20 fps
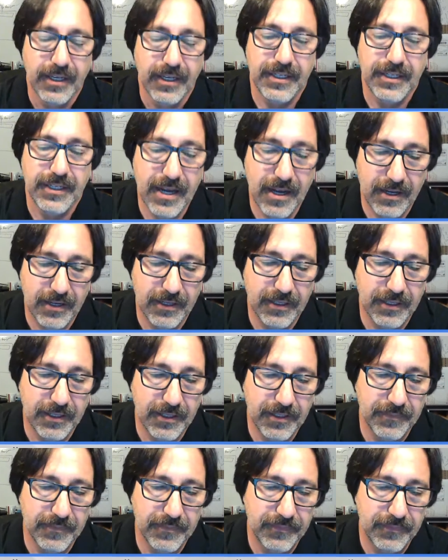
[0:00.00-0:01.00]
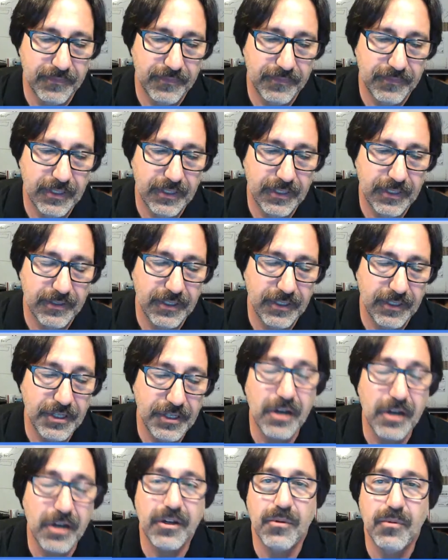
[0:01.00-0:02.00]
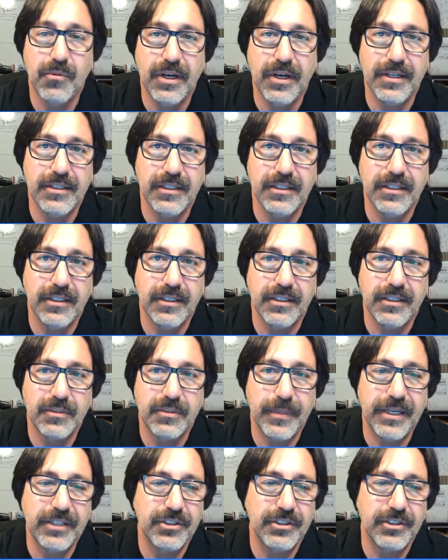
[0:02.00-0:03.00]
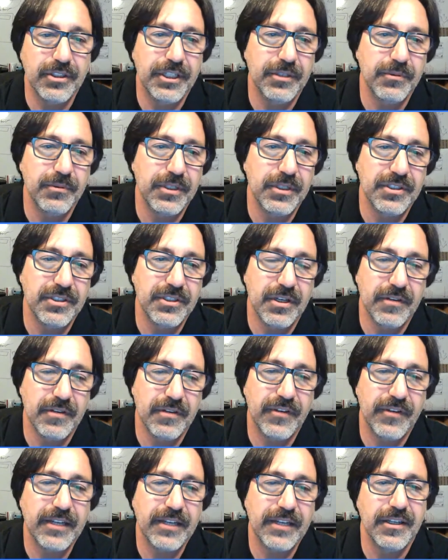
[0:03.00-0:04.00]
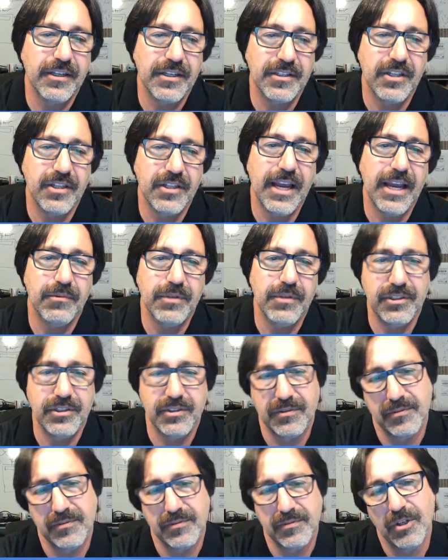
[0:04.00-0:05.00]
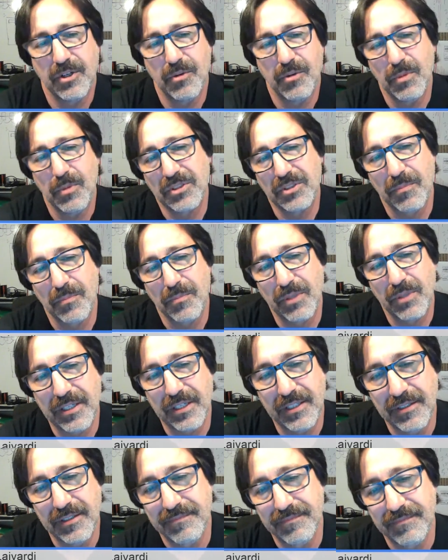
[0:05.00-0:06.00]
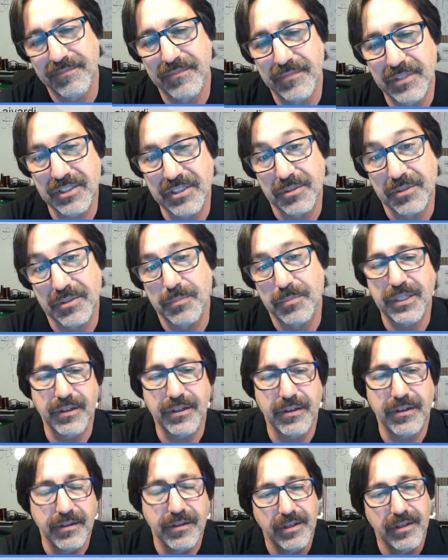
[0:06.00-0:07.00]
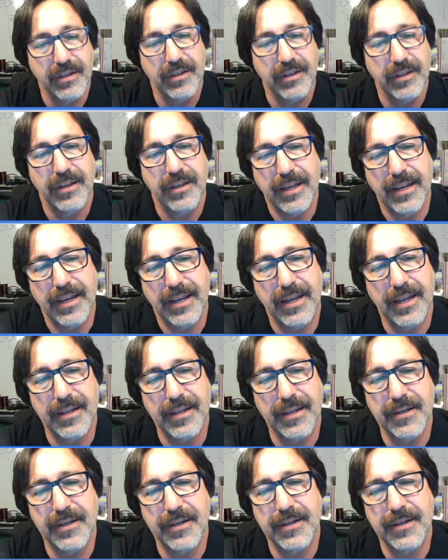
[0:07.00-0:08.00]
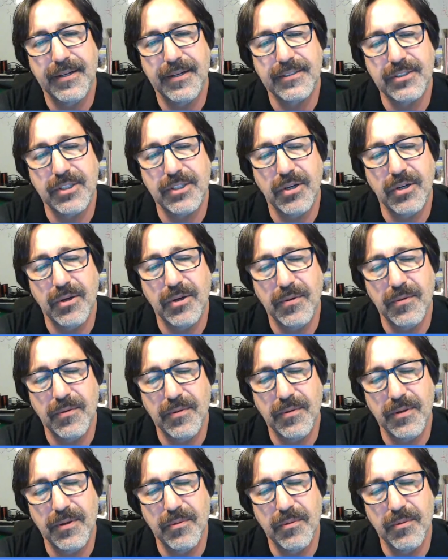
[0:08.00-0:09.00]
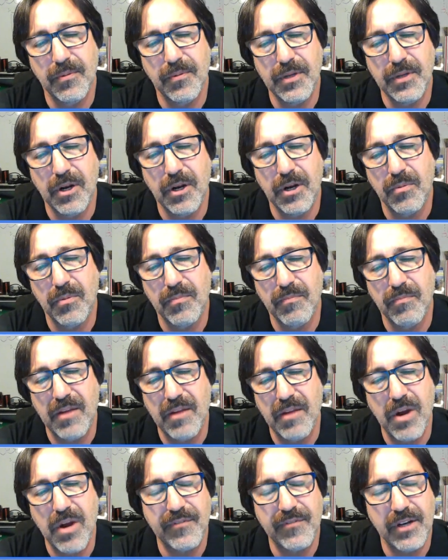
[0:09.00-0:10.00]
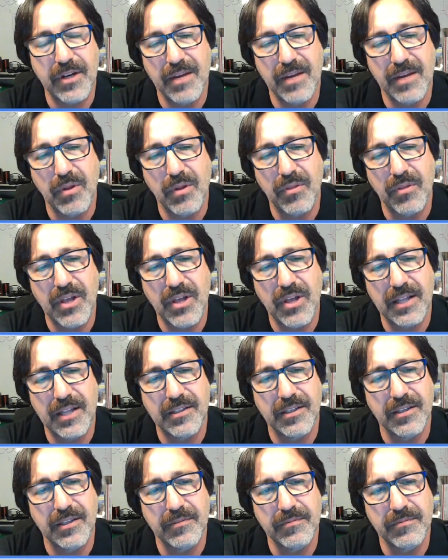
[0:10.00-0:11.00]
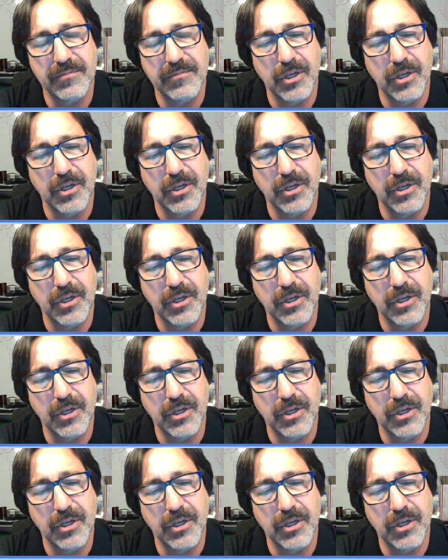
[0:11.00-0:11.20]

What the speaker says: Yeah, the younger one especially was affected. His language almost completely disappeared, and so my wife and I both thought that